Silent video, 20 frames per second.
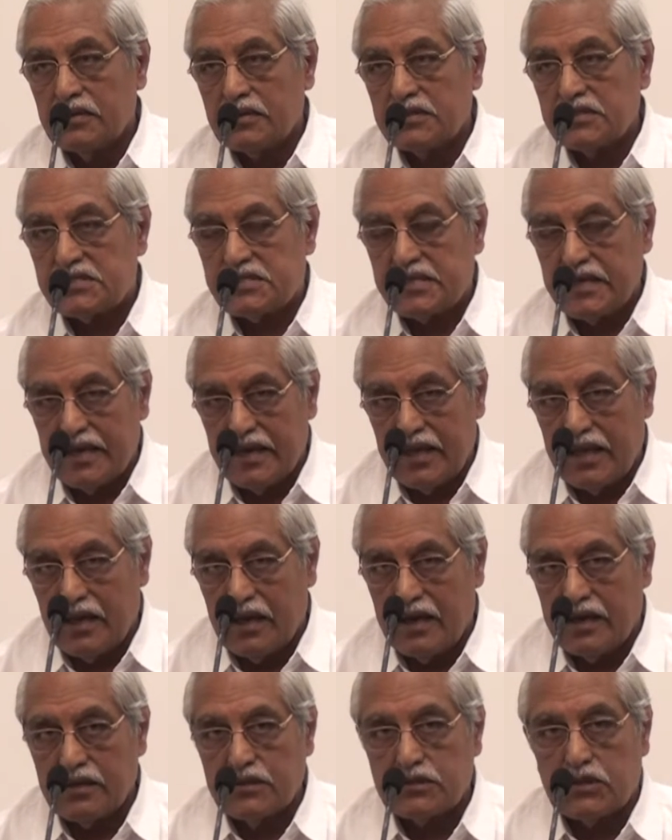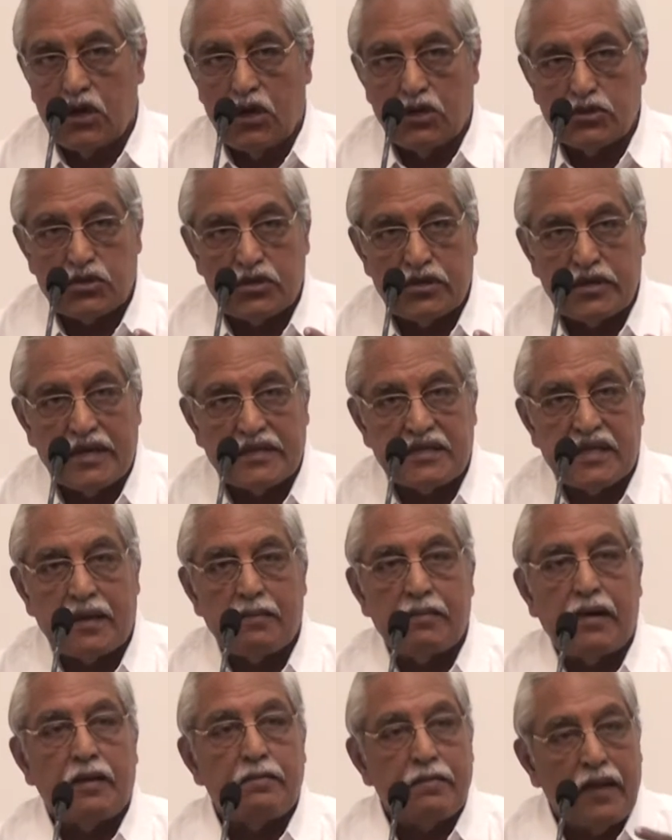CDR is also
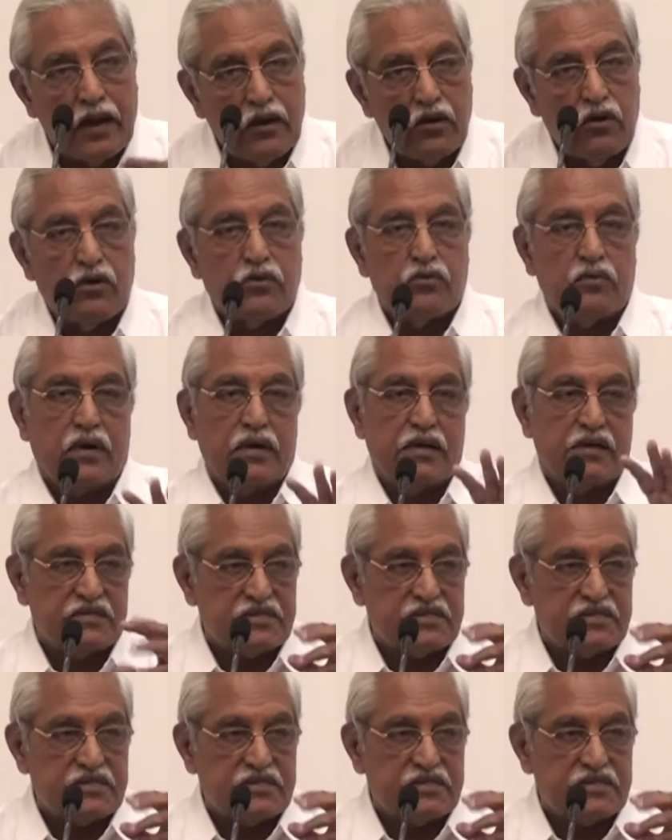nothing but bad loan only.